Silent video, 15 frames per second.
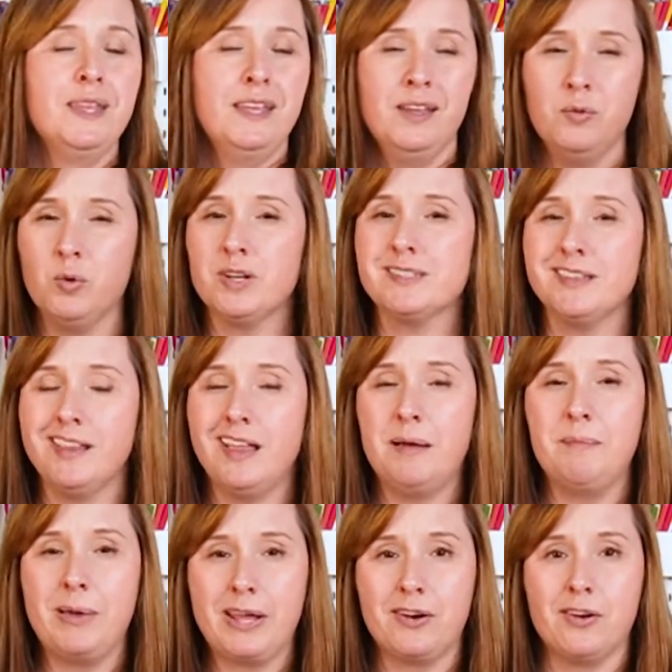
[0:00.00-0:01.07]
It works a
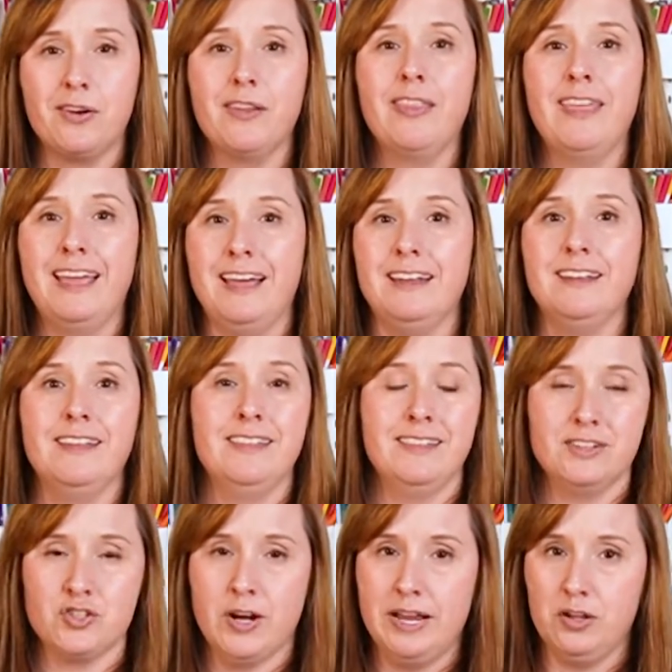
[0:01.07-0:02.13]
lot better than
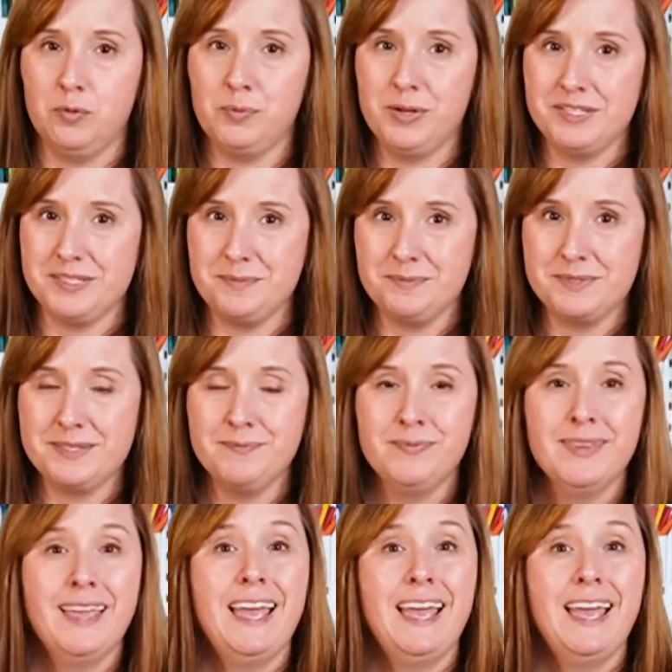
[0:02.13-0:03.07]
the triangle prisms.